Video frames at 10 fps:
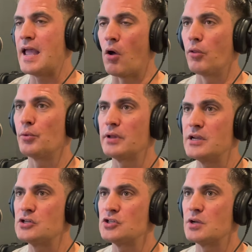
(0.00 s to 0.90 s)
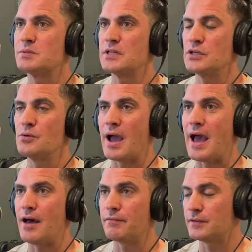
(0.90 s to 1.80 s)
all the relationships that you
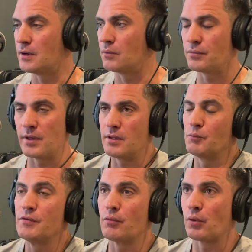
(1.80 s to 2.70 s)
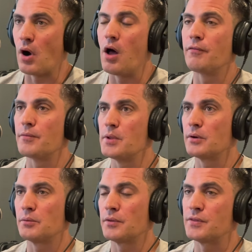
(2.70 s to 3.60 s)
have, that we're all
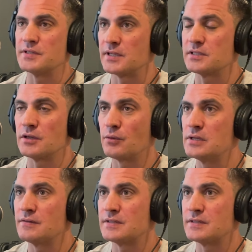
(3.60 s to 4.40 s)
familiar with the 6 degrees of